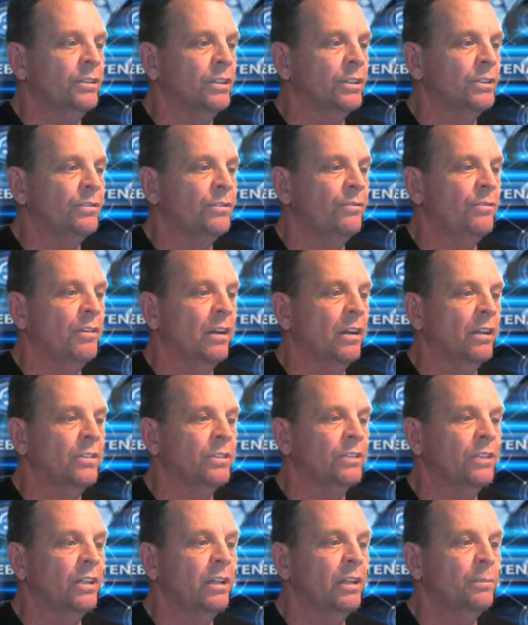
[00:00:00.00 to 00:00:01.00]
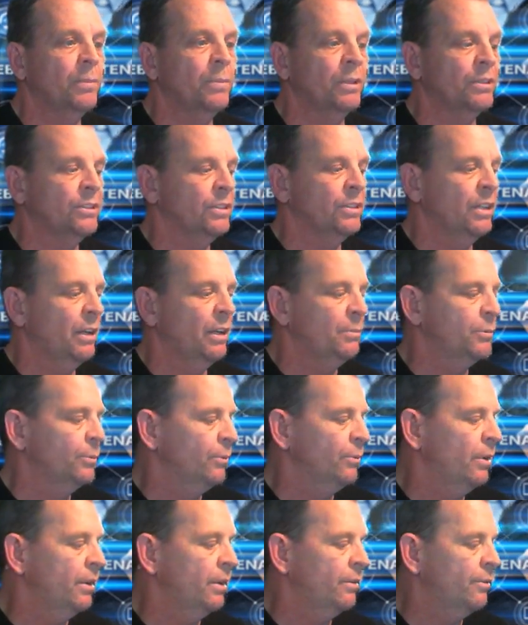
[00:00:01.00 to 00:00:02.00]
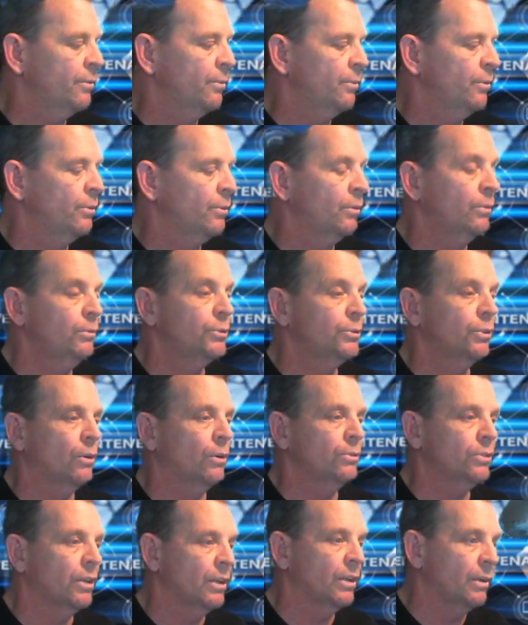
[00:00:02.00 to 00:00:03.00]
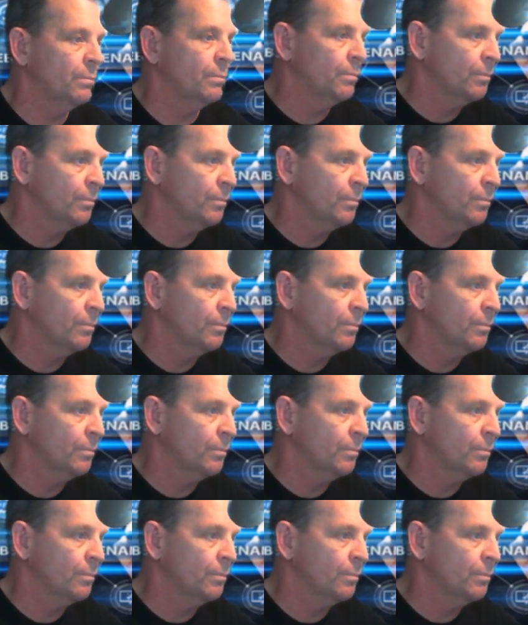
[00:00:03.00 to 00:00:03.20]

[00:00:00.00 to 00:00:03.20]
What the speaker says: just fell asleep and slept right through showtime.